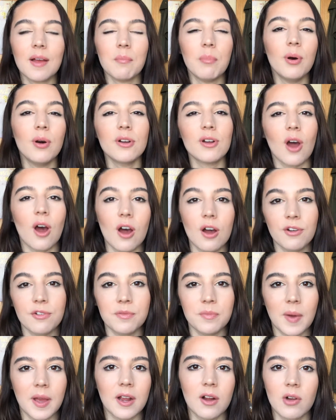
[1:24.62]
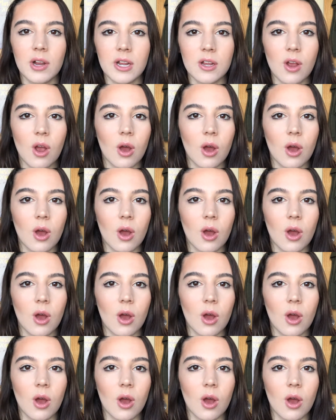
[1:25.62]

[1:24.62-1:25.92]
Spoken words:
put off by cream